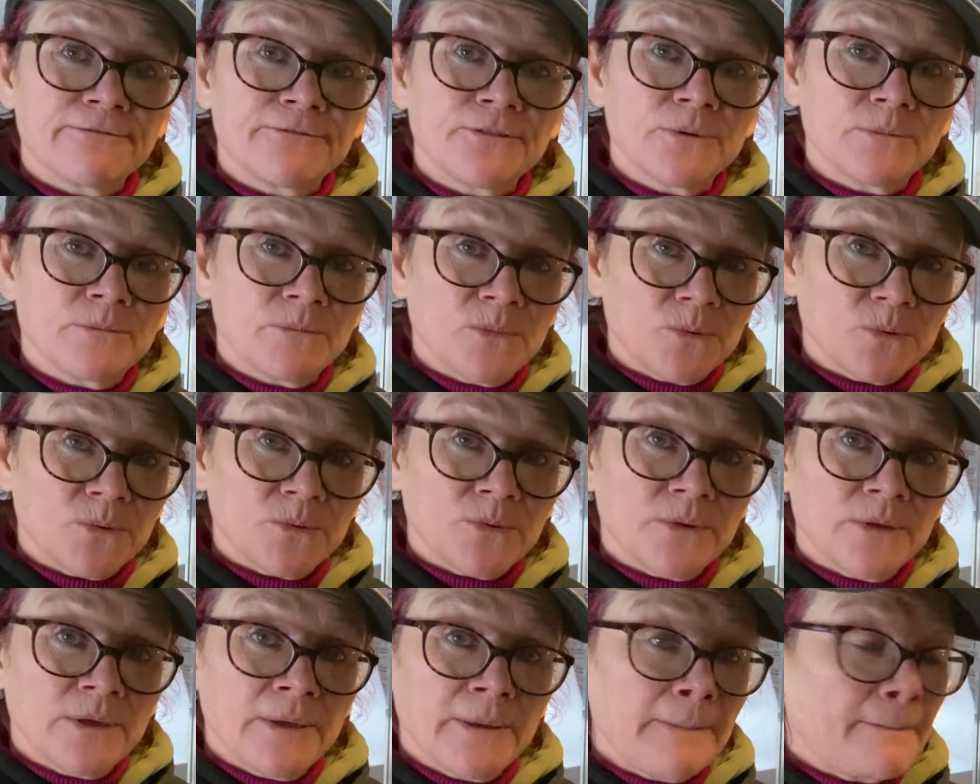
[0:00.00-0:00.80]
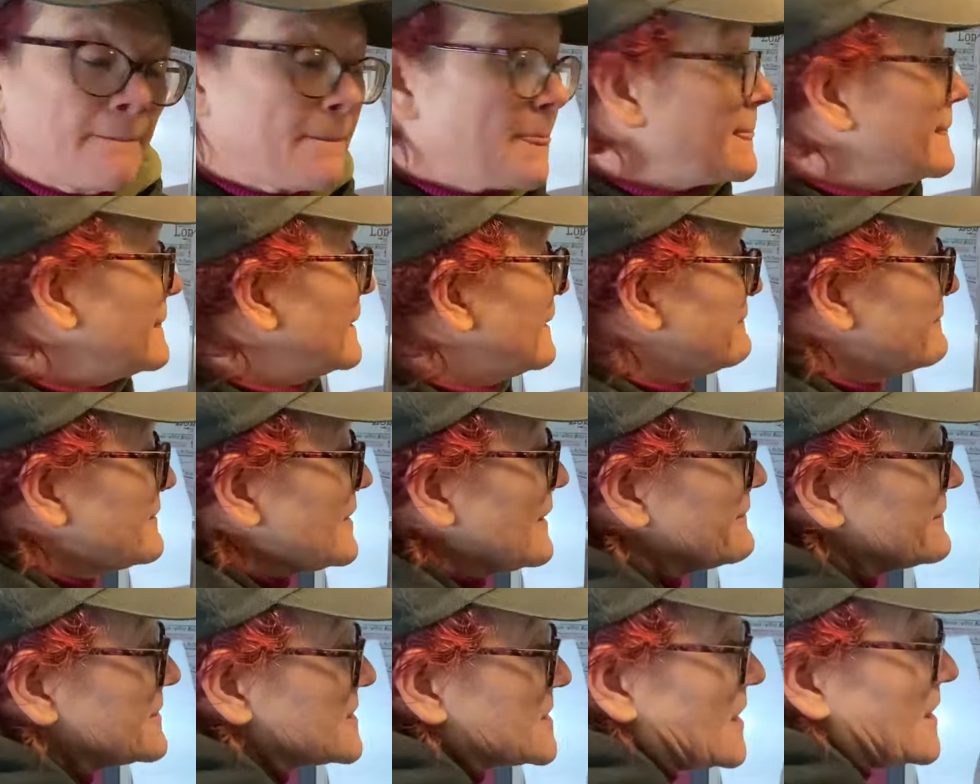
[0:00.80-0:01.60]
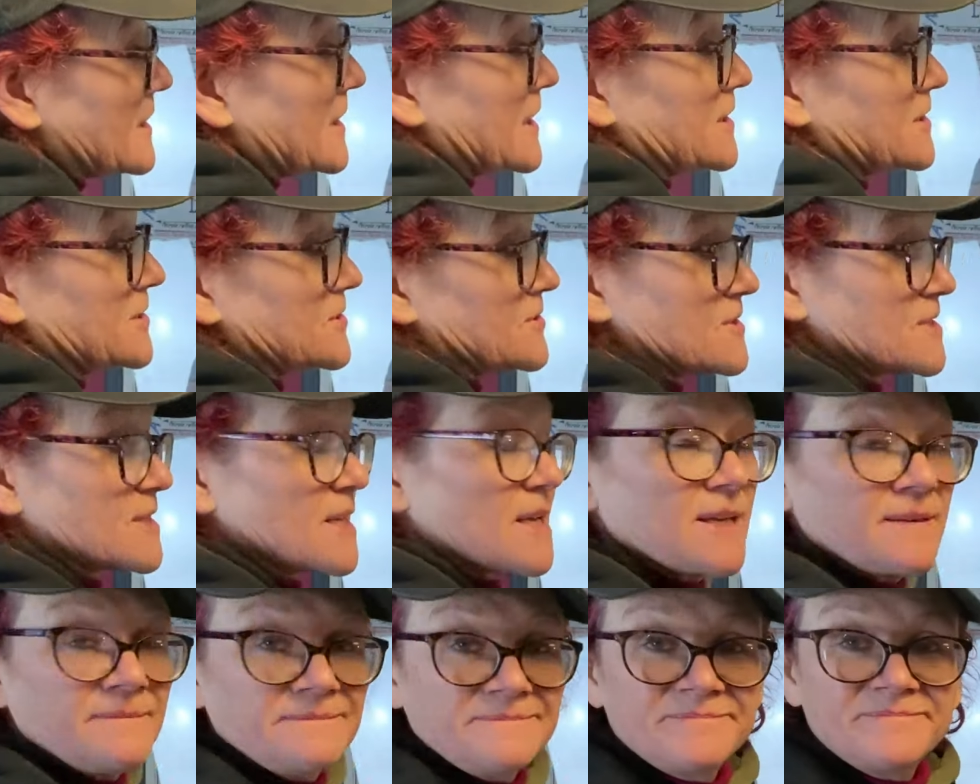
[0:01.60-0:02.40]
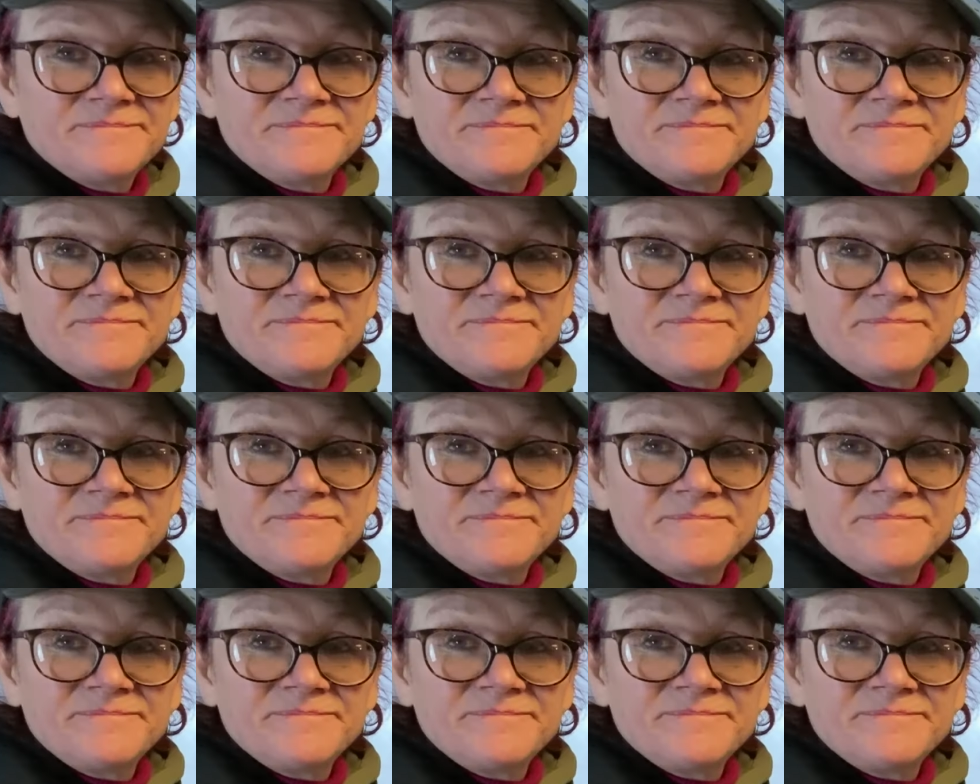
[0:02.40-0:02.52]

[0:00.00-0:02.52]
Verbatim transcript: foot more. They've never done it, you see.